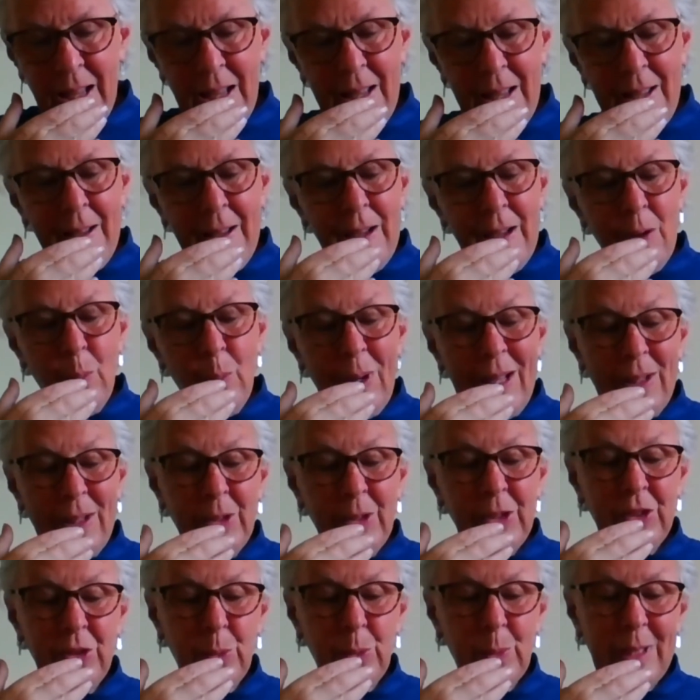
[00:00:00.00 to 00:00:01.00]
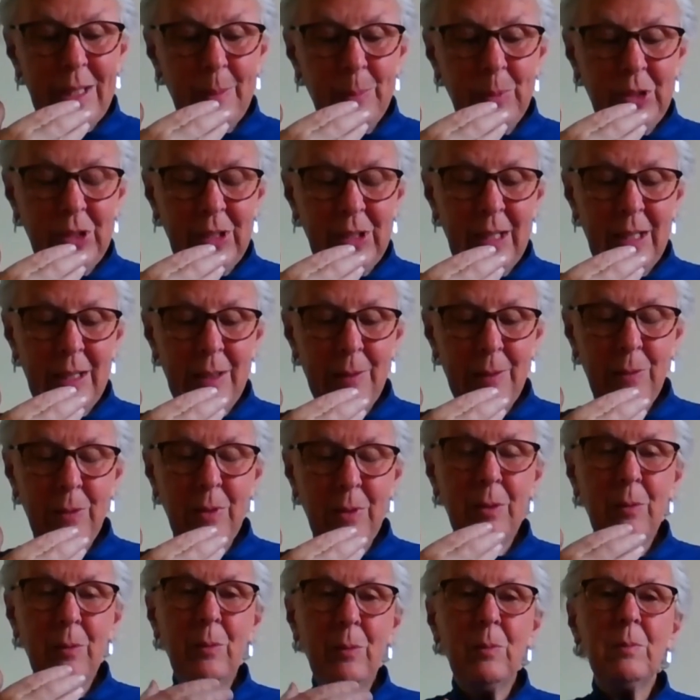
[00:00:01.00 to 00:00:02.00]
What else do we observe
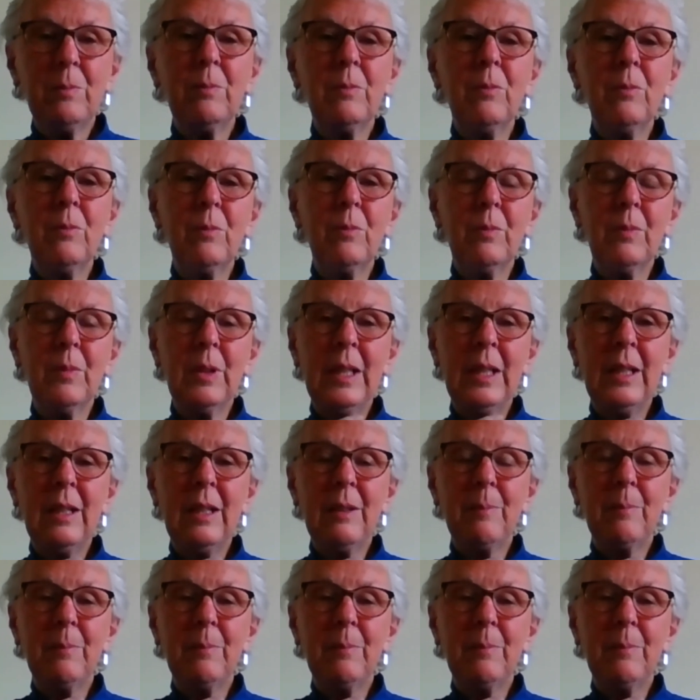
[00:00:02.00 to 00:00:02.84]
in